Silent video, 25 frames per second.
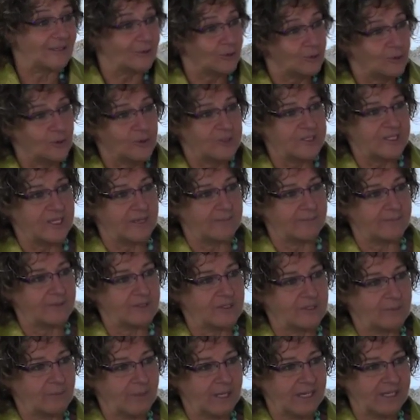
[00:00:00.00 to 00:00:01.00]
lose mm. their
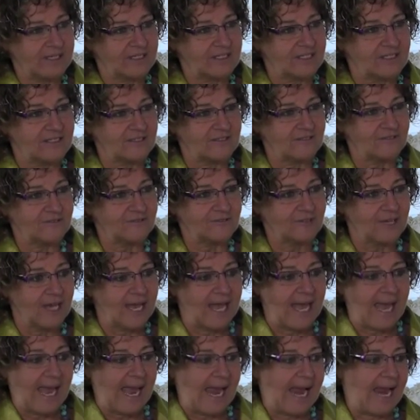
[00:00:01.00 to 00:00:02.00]
perspective
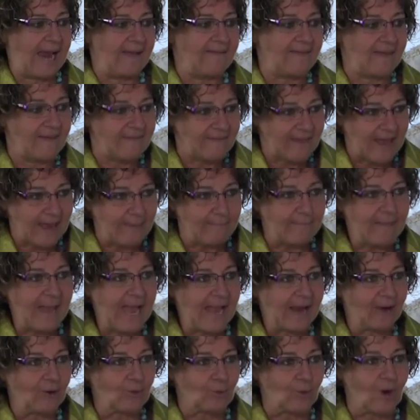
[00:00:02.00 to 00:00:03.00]
and then they
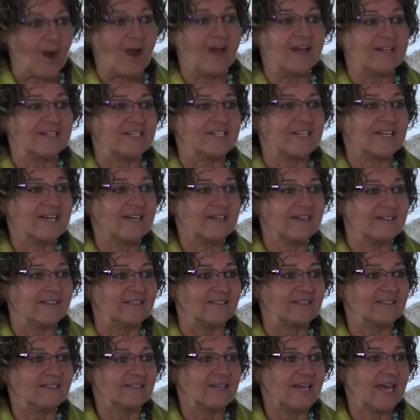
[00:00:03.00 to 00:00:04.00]
back right
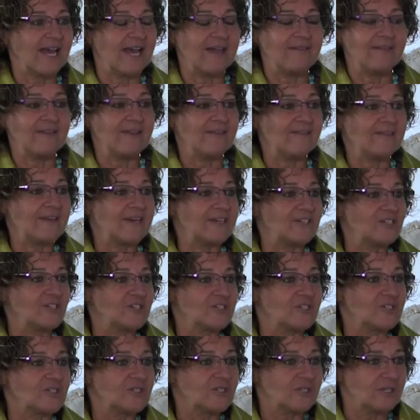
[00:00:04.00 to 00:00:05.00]
down and then they
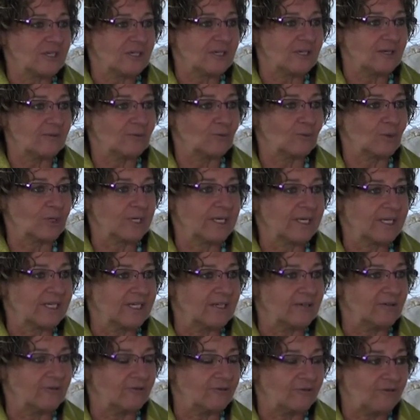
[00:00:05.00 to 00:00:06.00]
just
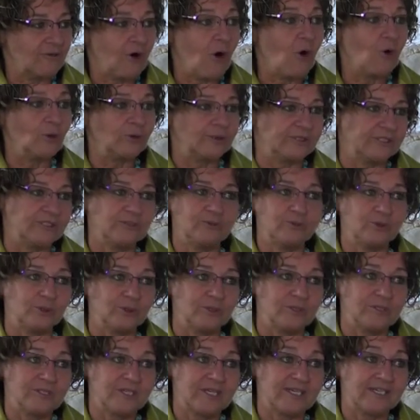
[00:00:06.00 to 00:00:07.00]
really fold
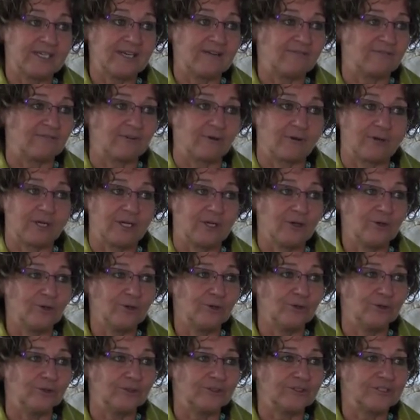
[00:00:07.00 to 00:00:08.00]
inwards and get very
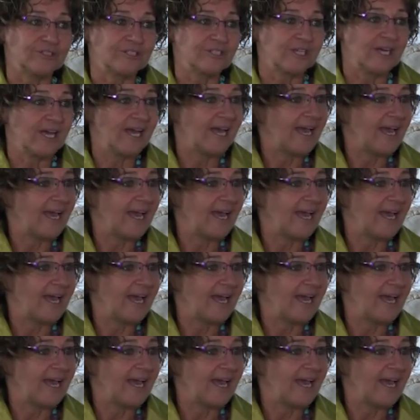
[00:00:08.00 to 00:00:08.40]
hurt.